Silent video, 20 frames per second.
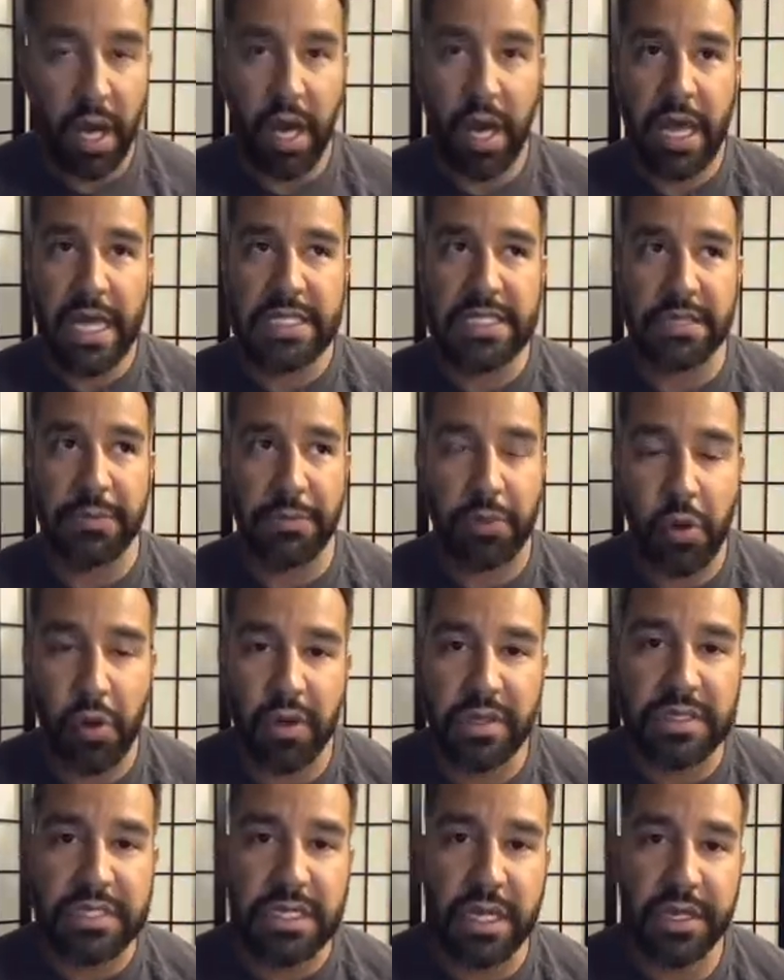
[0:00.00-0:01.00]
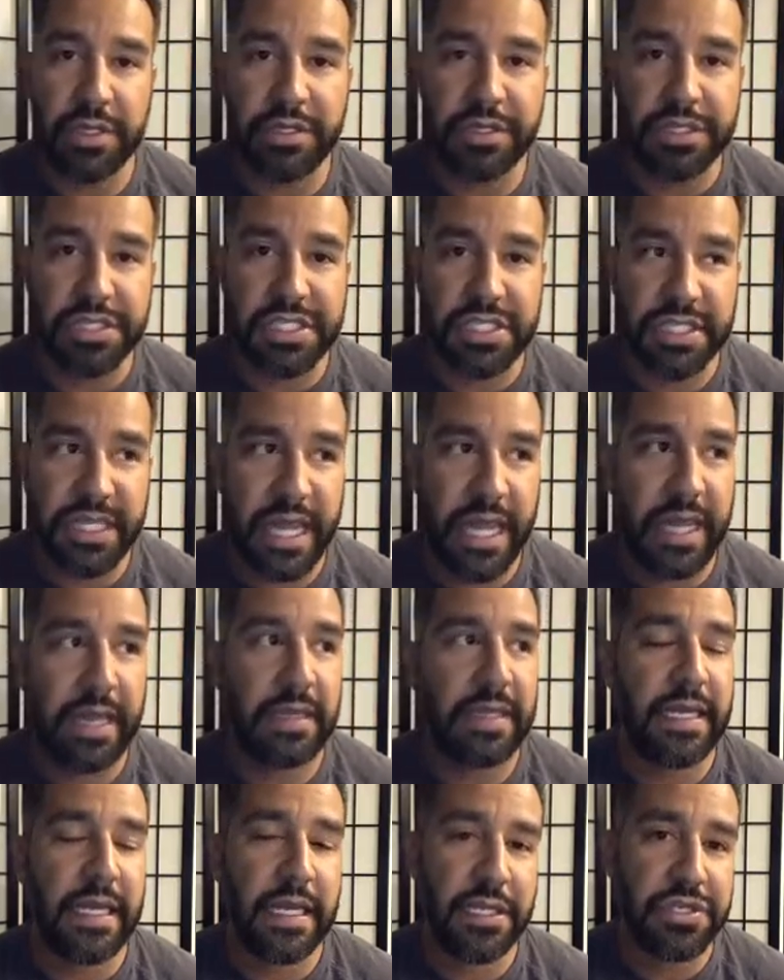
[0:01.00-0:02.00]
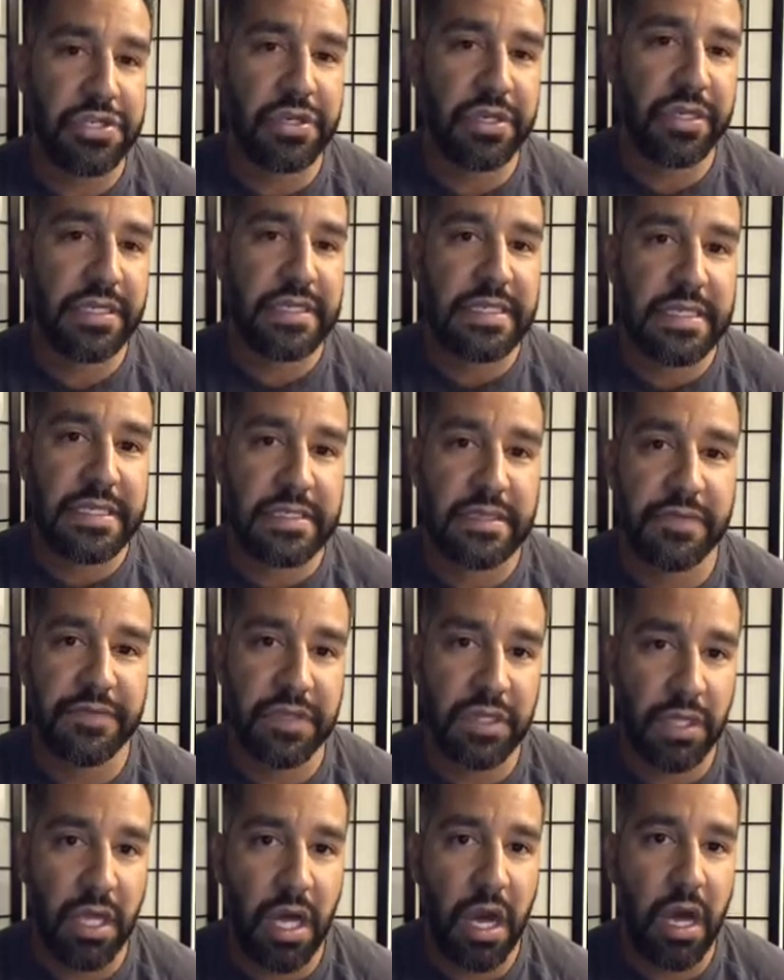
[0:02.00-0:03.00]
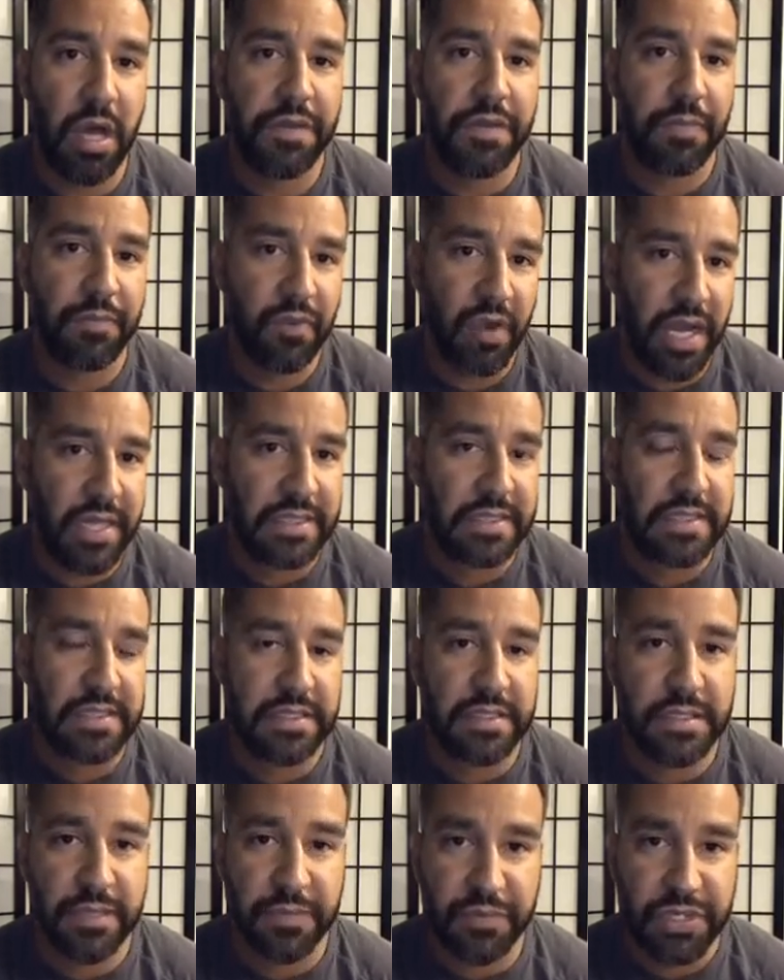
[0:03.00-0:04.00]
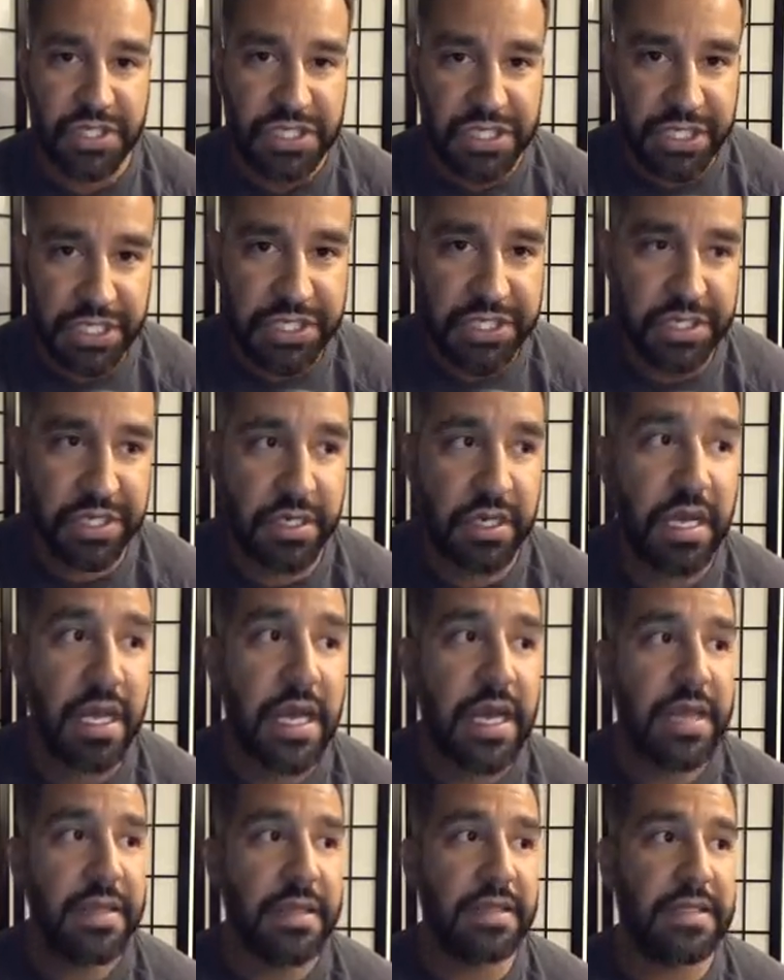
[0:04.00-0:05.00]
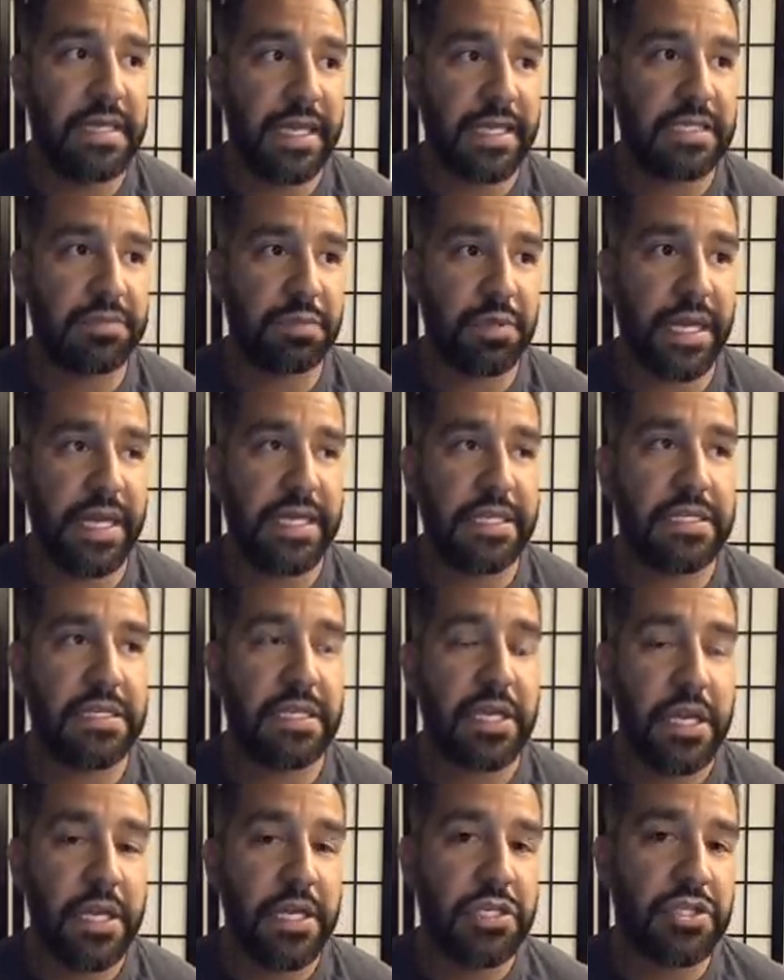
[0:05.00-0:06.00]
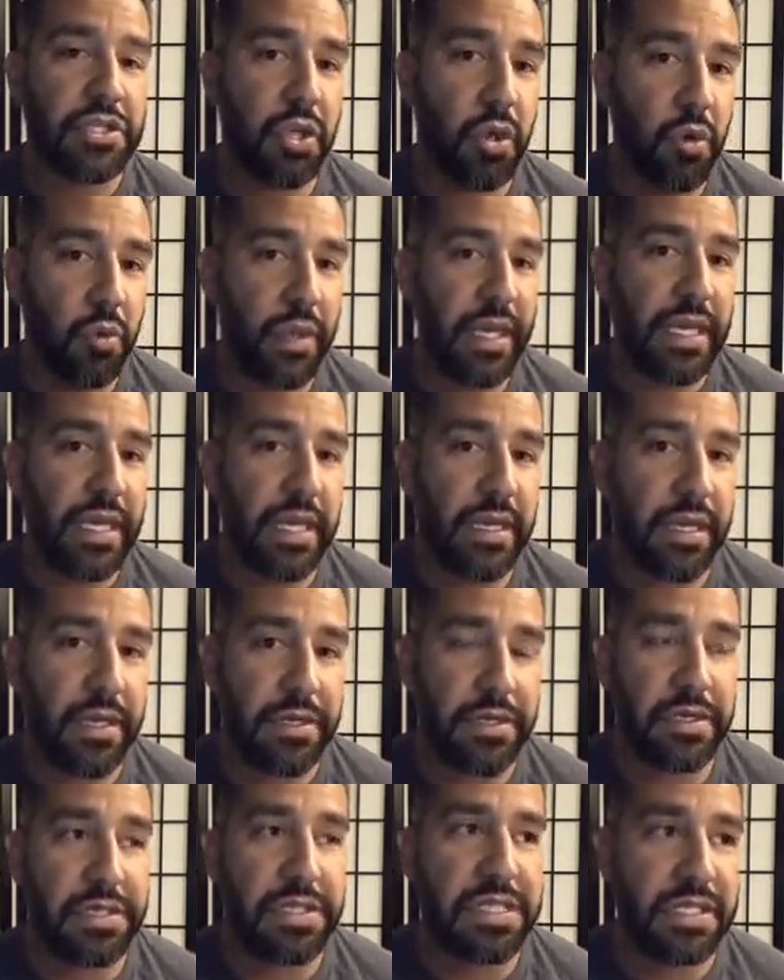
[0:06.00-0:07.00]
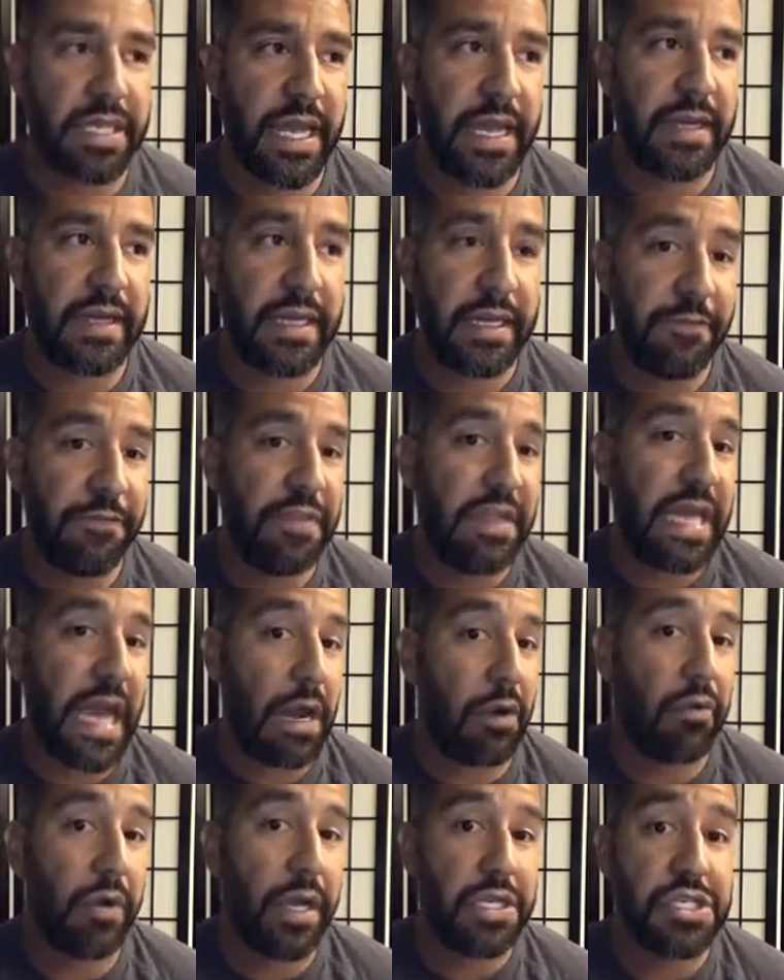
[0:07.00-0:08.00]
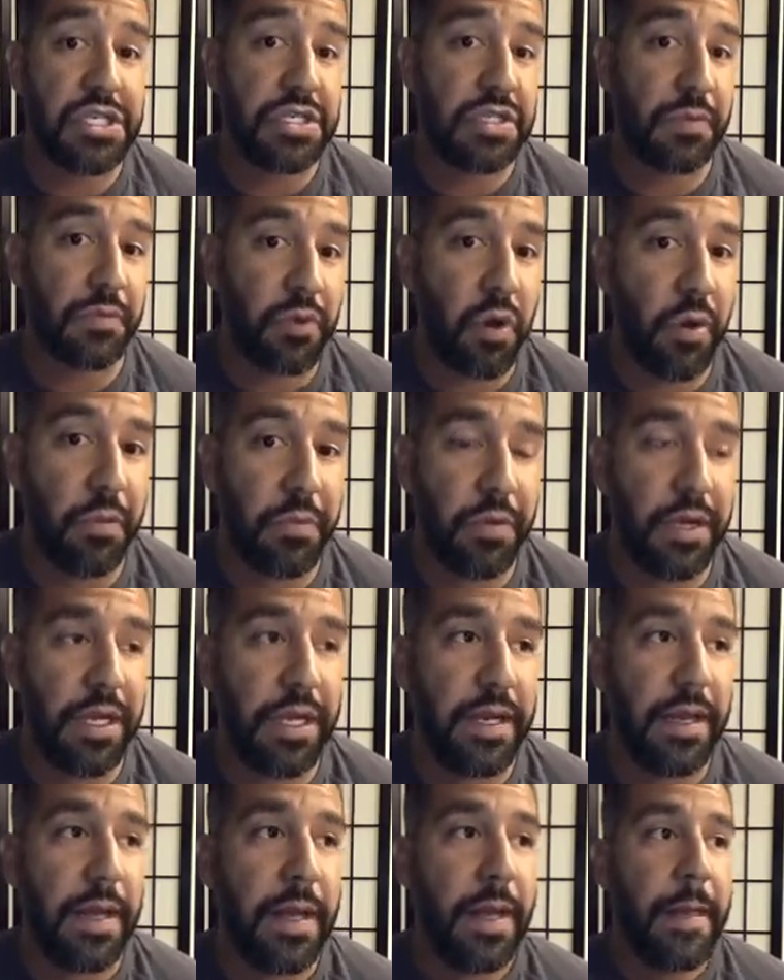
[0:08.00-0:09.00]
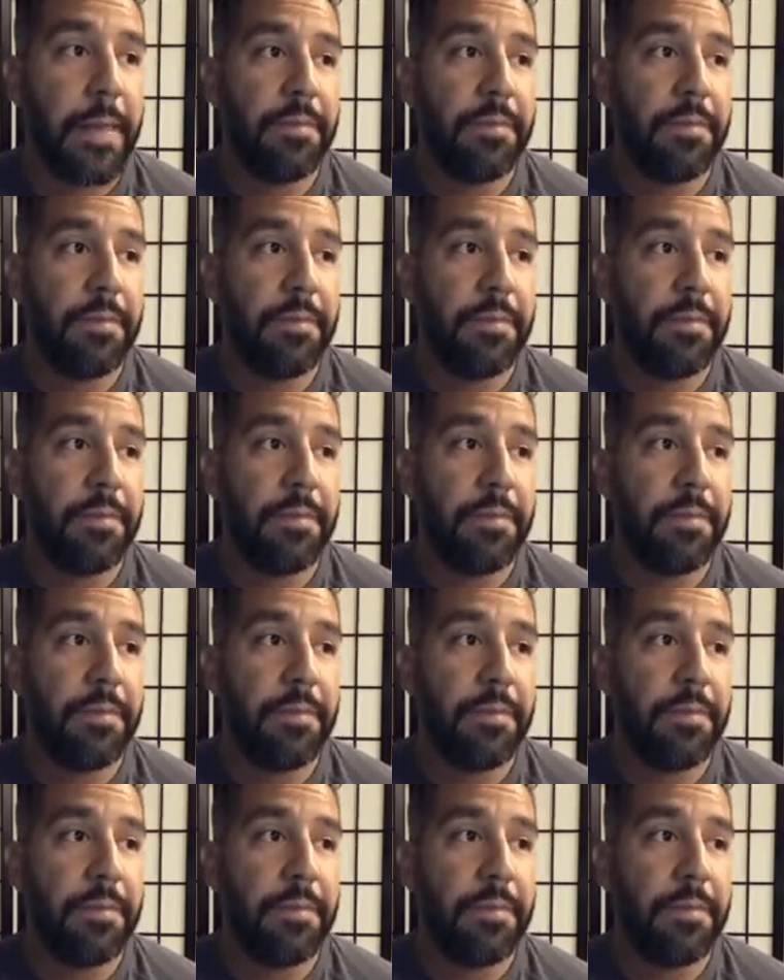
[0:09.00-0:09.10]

it's important to understand the intricacies of the law and the process and the procedure that takes place so we can understand if the outrage is appropriate.